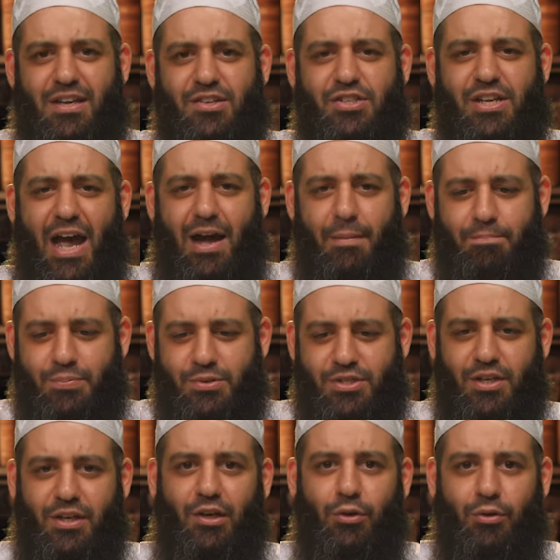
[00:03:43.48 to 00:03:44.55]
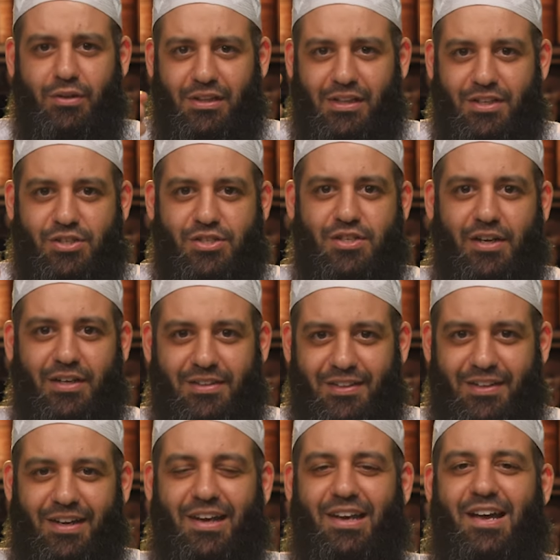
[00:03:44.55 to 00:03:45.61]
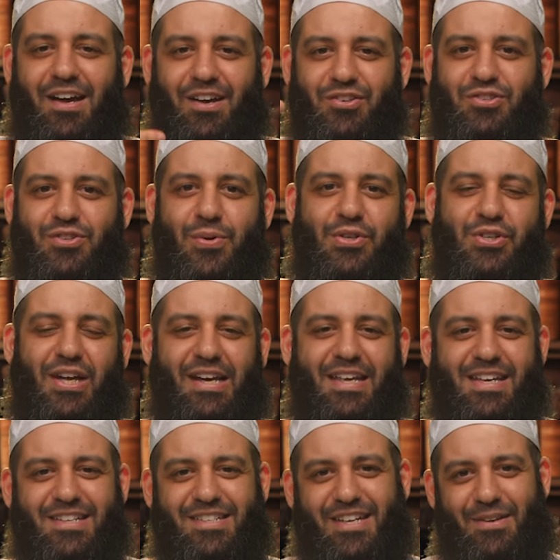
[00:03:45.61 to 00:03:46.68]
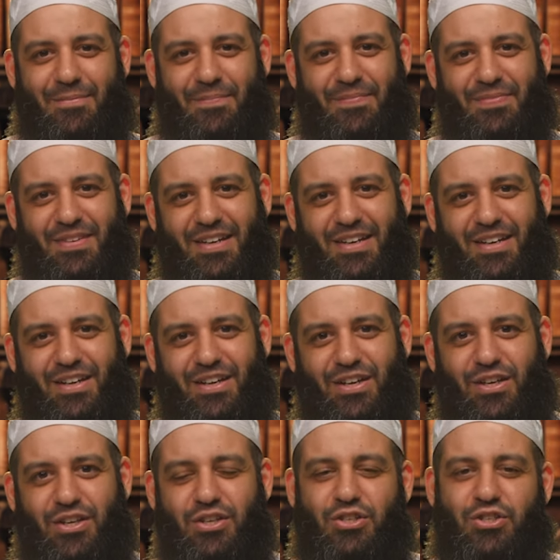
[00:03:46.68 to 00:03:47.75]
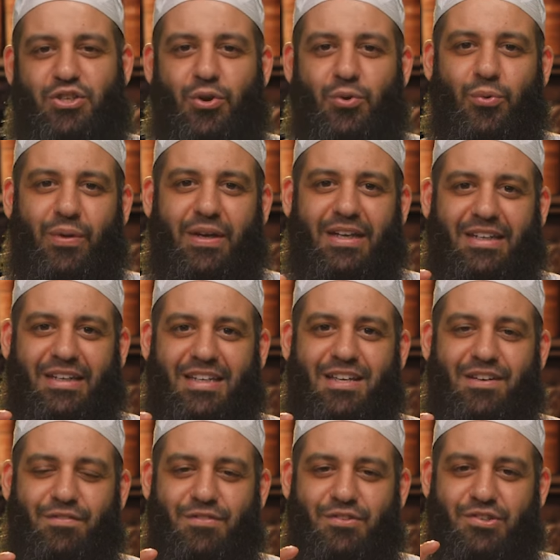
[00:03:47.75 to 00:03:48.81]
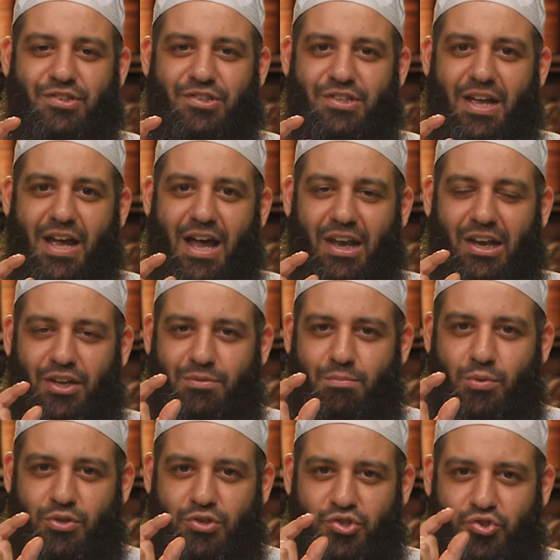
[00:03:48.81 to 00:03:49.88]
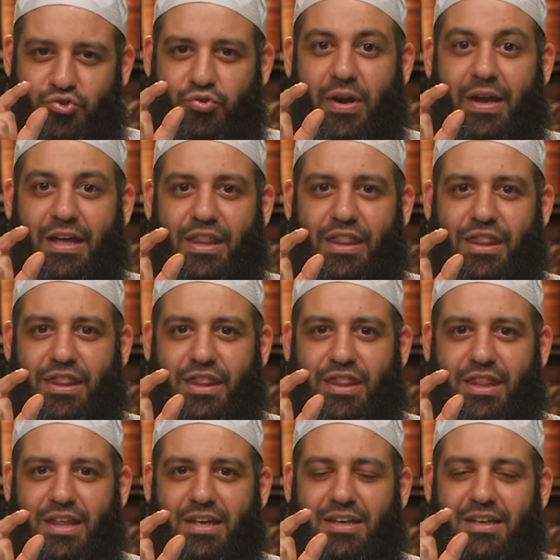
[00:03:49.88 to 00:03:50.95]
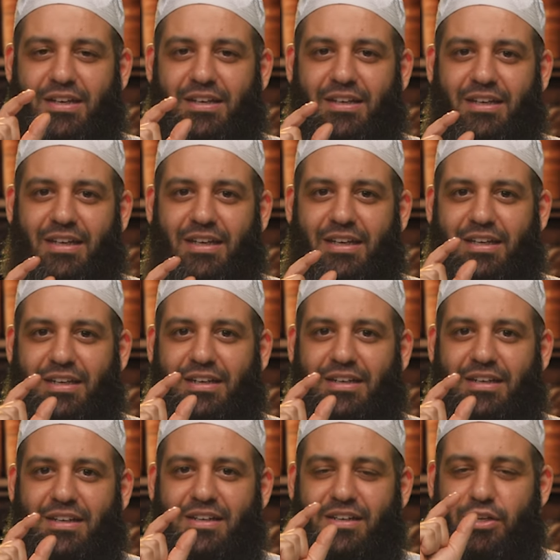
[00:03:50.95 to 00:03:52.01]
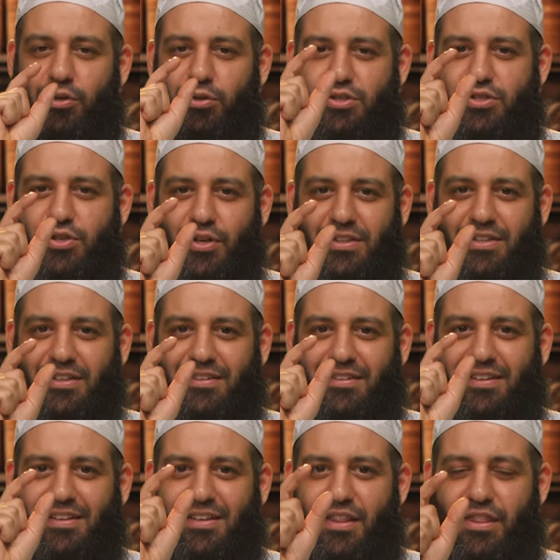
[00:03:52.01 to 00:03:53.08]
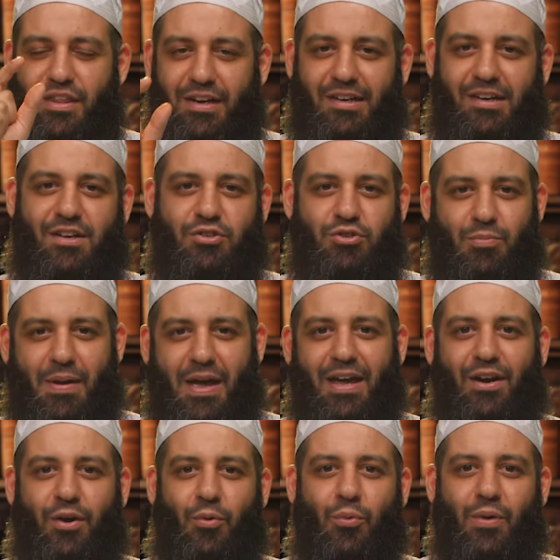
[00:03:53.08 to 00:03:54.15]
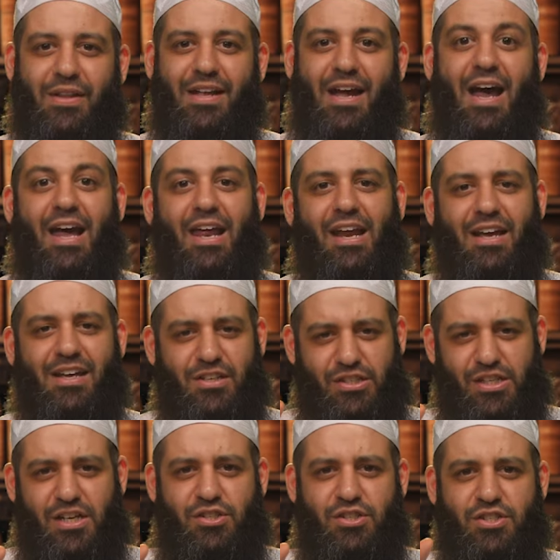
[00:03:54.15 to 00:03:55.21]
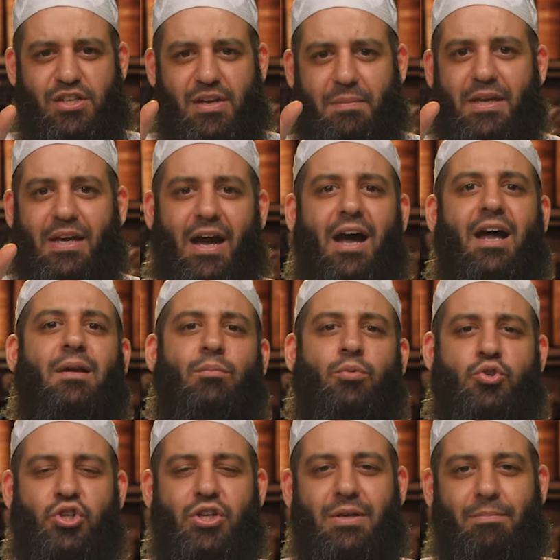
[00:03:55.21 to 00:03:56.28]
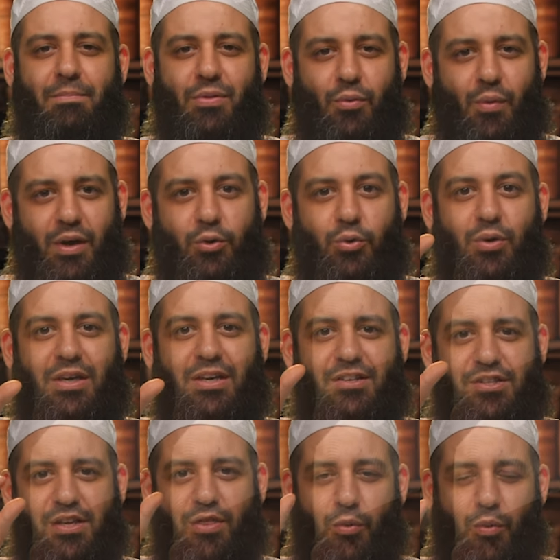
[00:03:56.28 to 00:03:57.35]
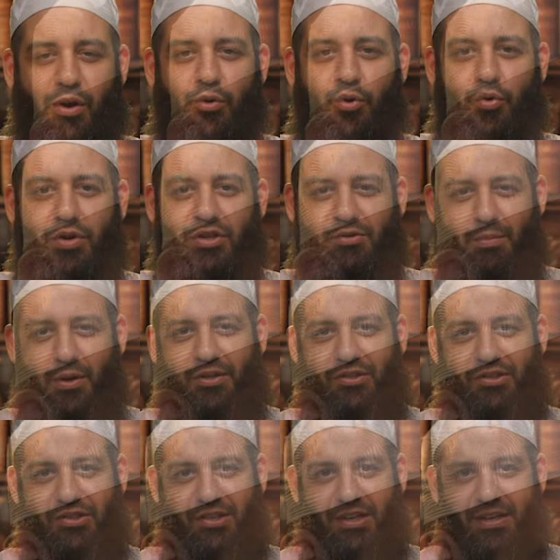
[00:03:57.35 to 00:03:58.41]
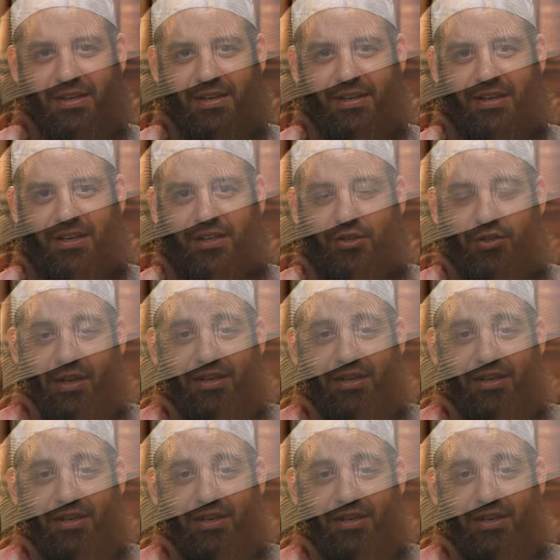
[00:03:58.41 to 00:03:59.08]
he's absolutely certain Allah Azza wa Jal hears him. So it gives a lot more strength in your certainty that Allah subhanahu wa ta'ala is as-sami' al-mujib, the one who hears and the one who responds. So